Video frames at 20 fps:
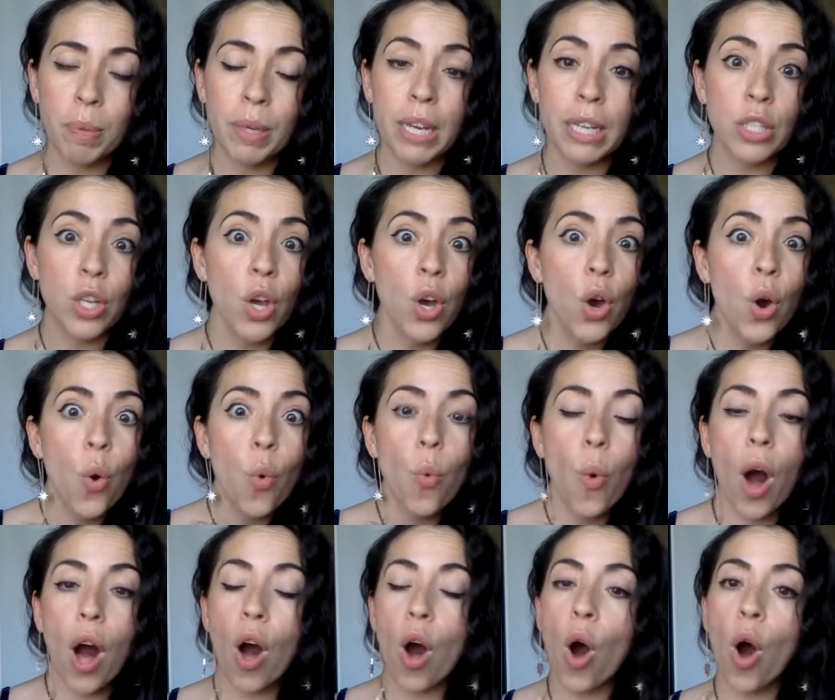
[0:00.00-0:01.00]
Because
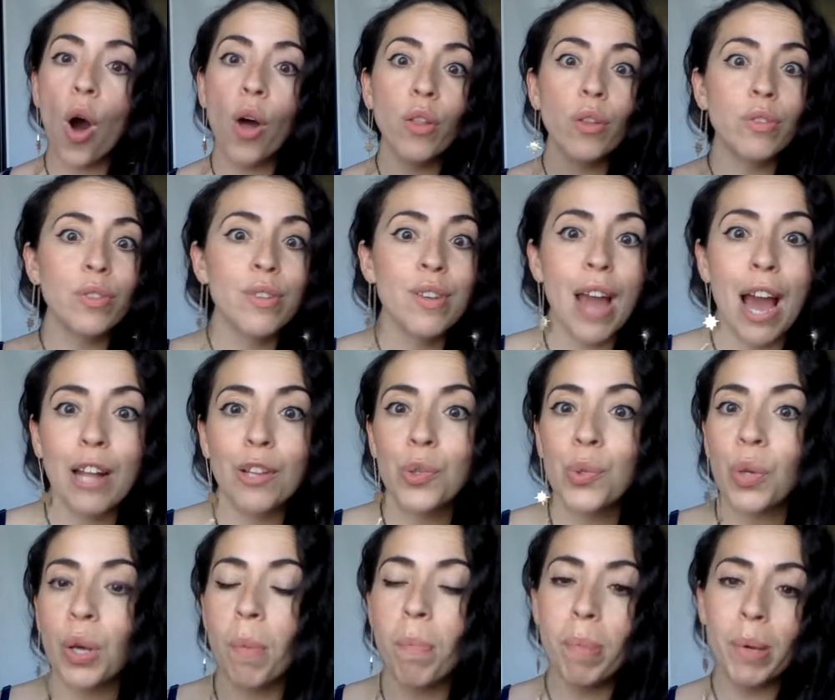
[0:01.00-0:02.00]
while all those
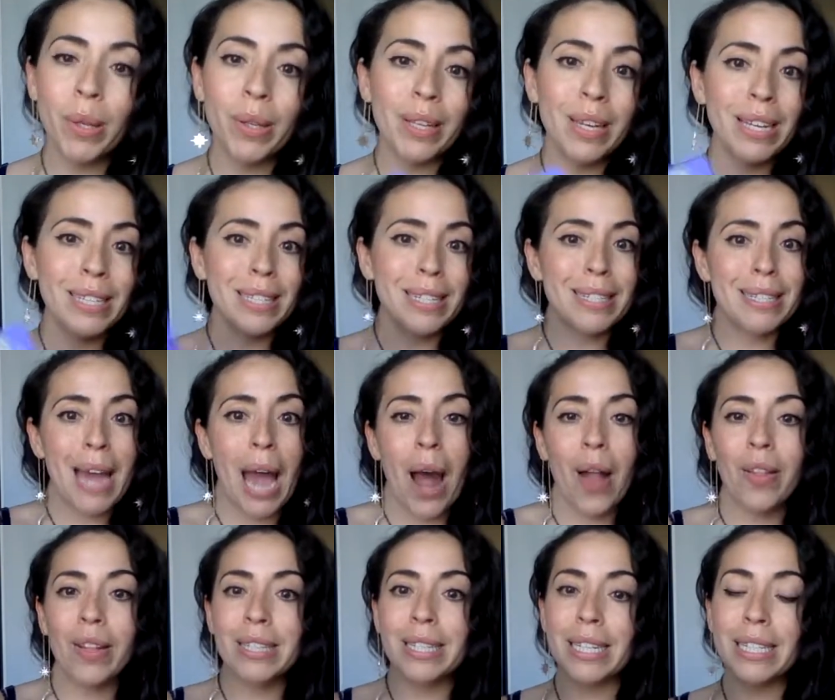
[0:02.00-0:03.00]
natural abilities and
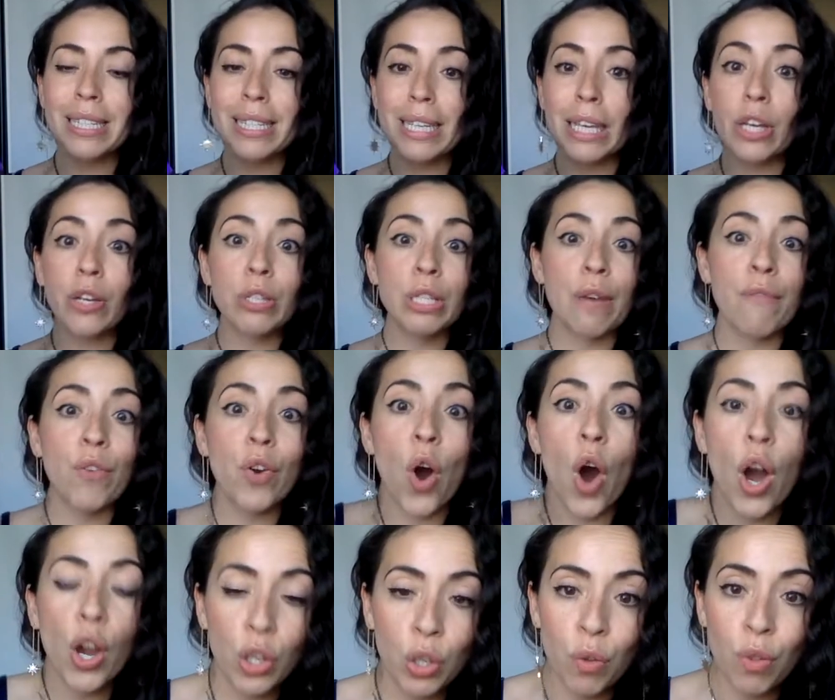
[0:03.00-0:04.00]
talents and skills have
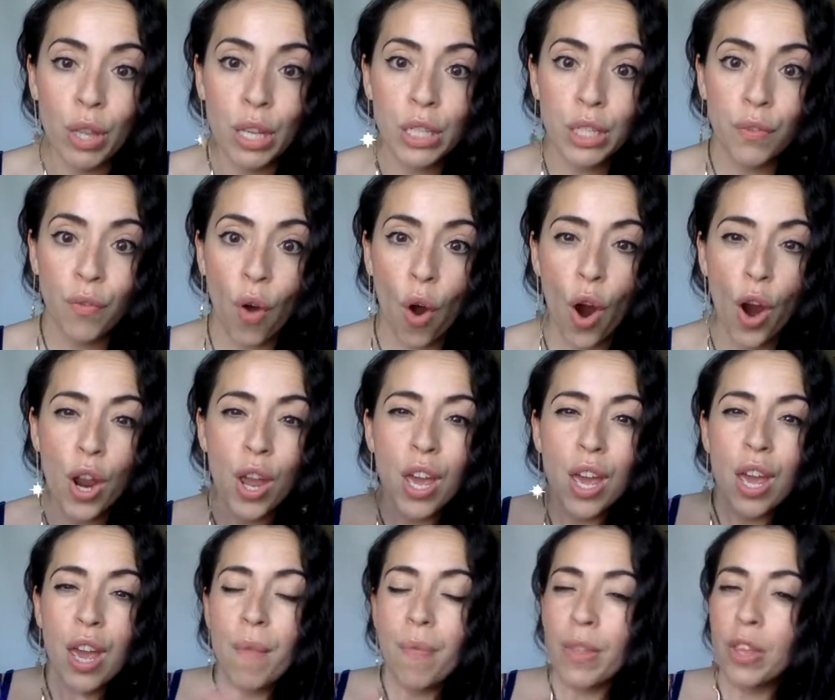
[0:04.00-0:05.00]
gotten you this far,
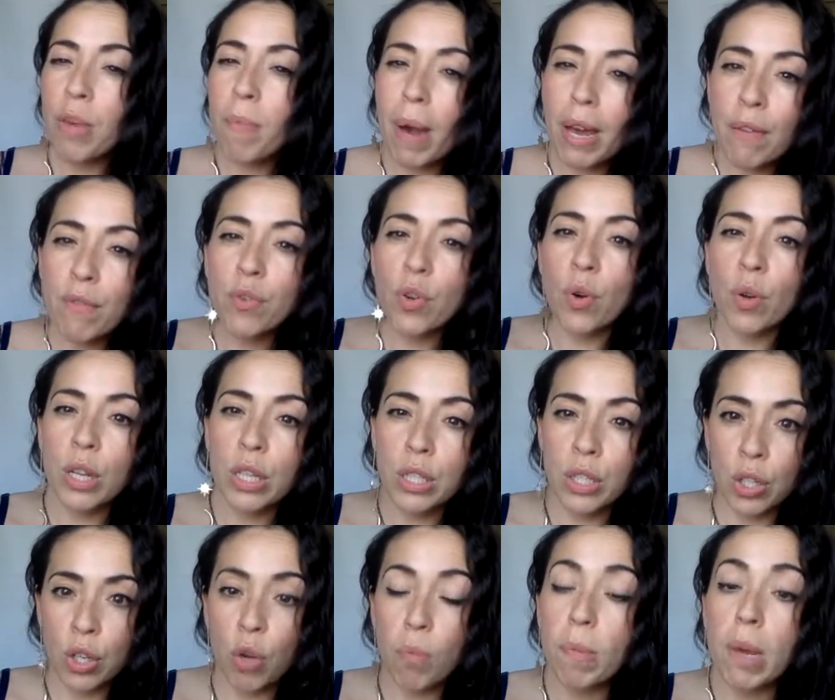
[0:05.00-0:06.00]
you might have noticed,
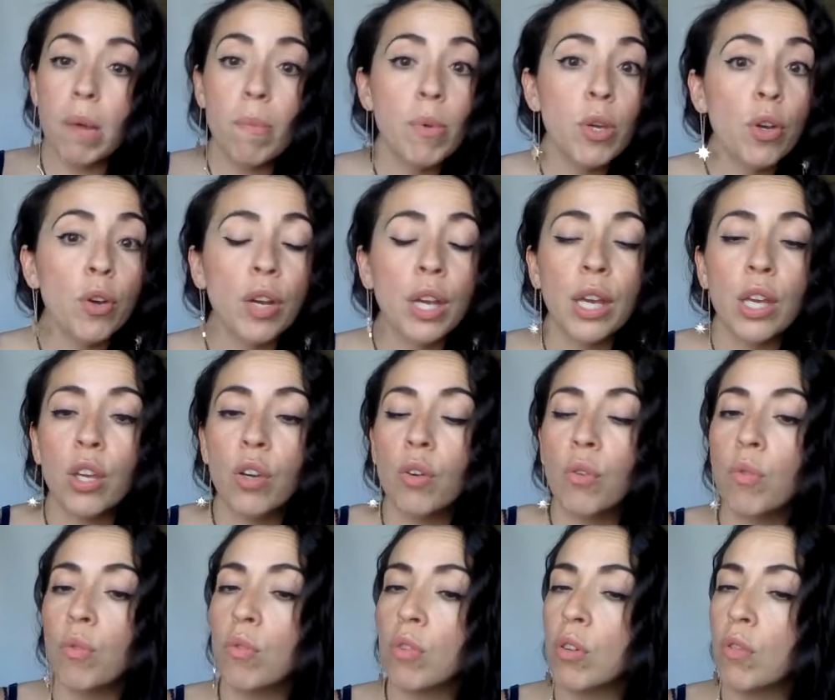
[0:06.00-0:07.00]
you know, maybe
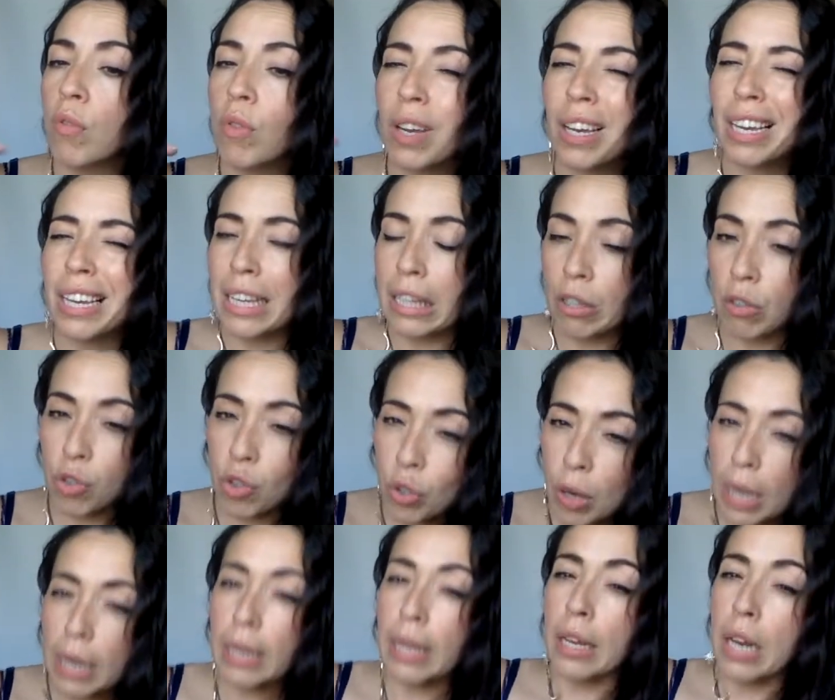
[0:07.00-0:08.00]
you're
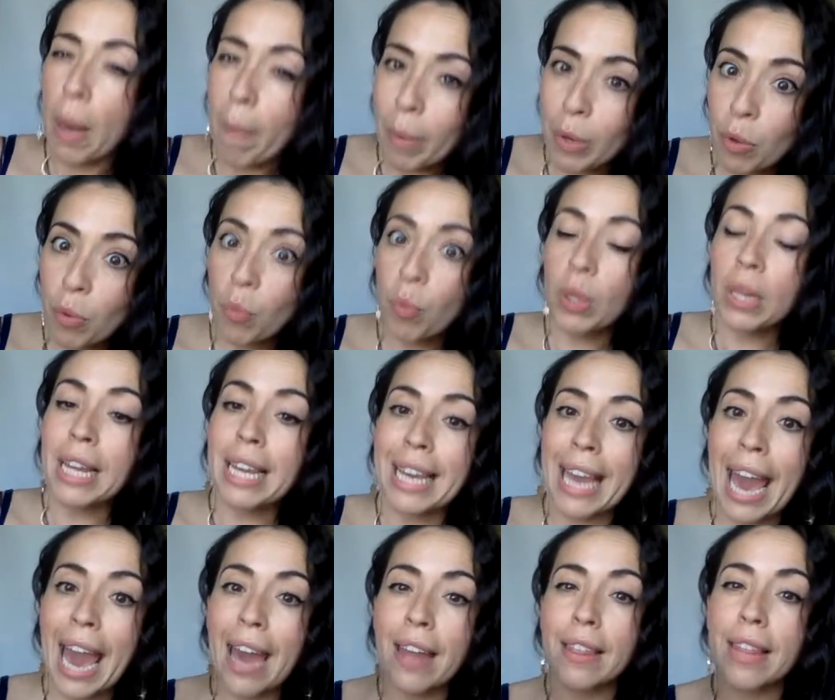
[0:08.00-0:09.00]
trying to get up and you really
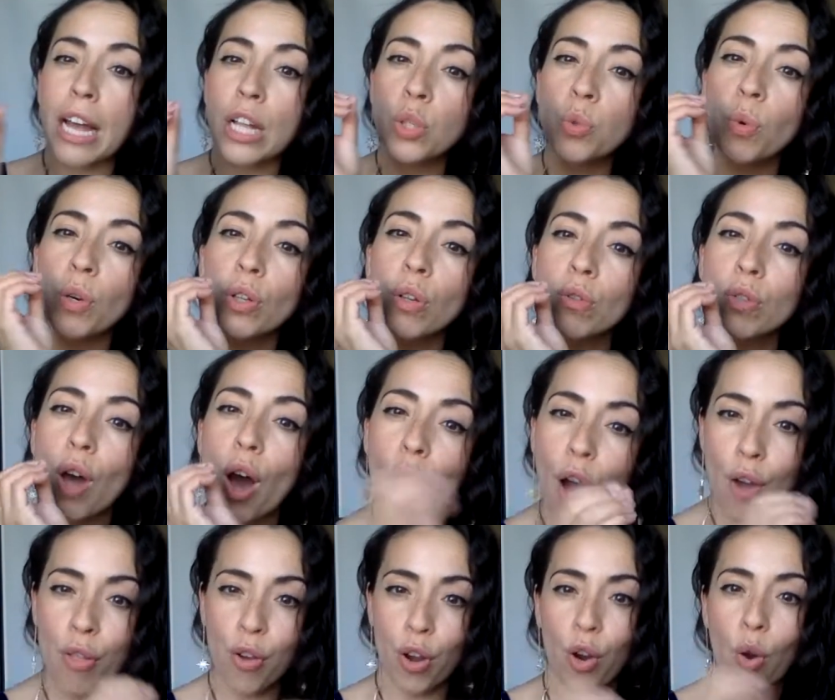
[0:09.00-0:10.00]
can't. That's where those
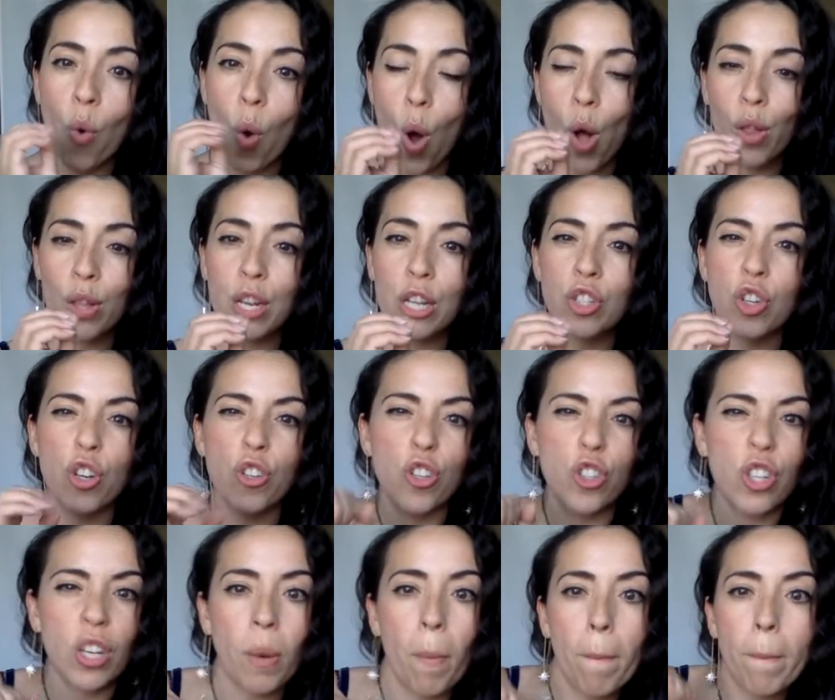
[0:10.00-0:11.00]
other qualities are
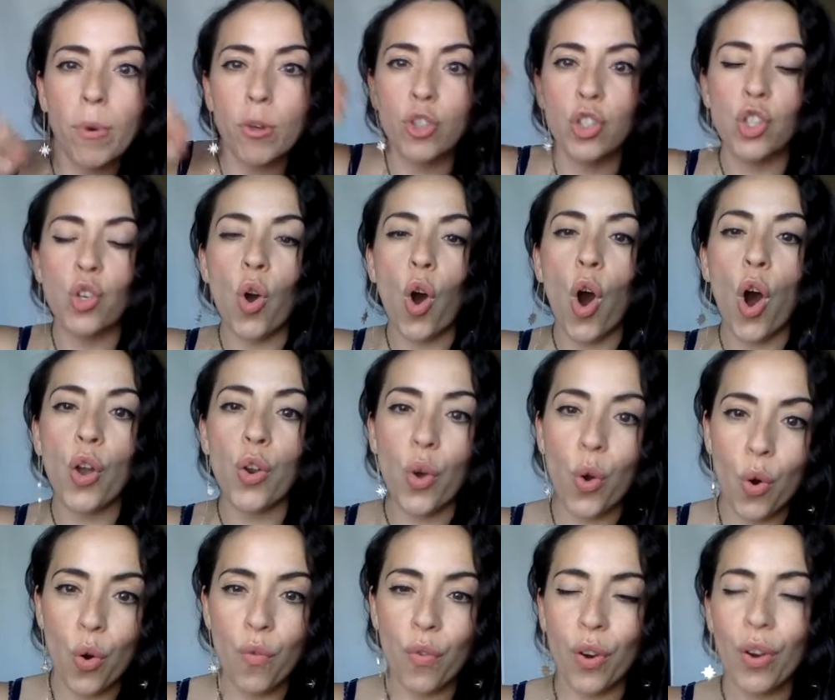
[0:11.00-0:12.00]
just going to push you on
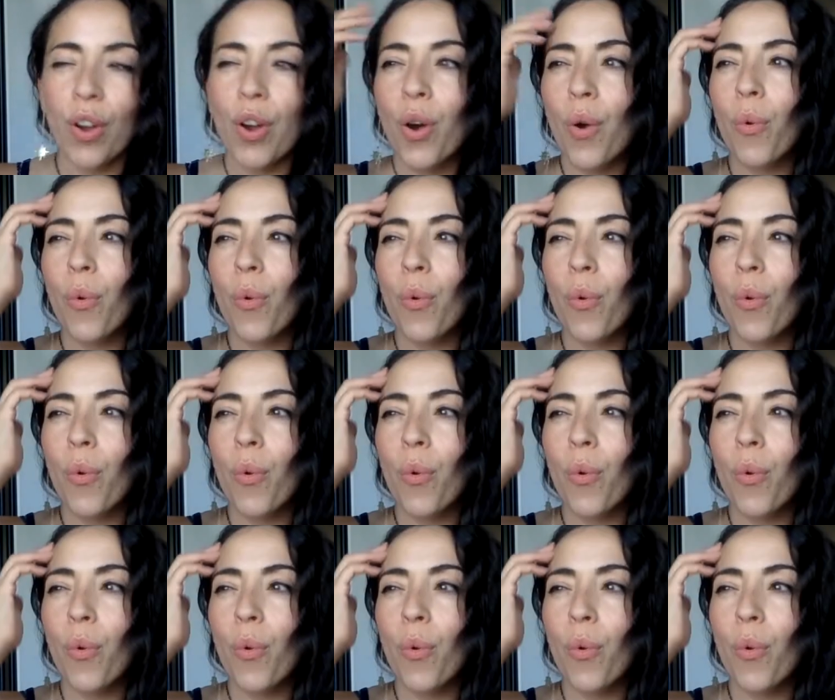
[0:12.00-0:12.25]
over.